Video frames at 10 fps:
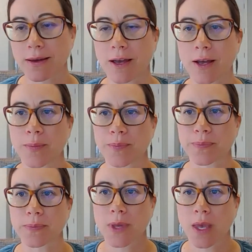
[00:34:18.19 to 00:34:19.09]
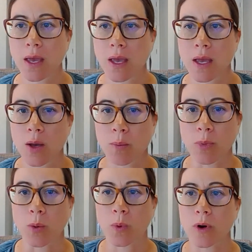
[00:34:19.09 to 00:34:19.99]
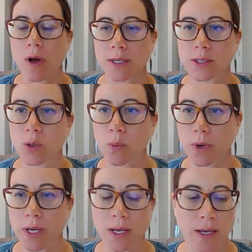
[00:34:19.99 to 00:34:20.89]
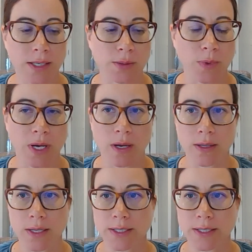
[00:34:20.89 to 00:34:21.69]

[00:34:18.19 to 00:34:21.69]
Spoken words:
But we're also working as well,